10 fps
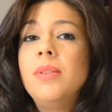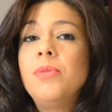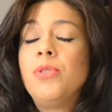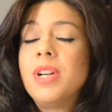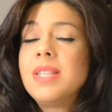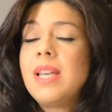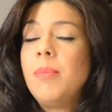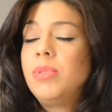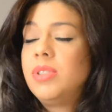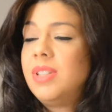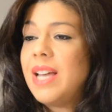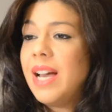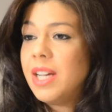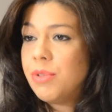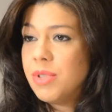For example, the
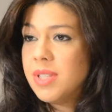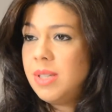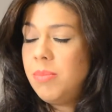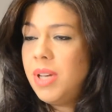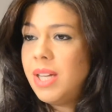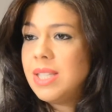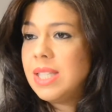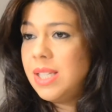DACA recipients,